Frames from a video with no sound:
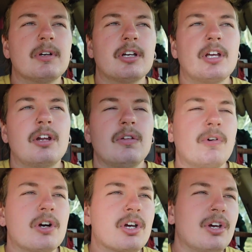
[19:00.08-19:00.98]
going to go to the
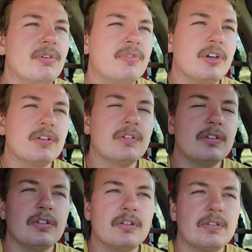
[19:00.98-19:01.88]
rock hole first
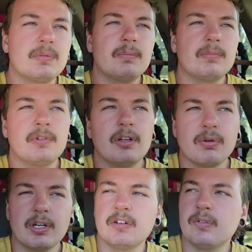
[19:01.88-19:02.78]
because it's the
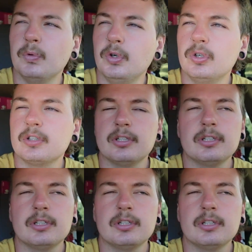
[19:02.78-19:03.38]
quickest walk.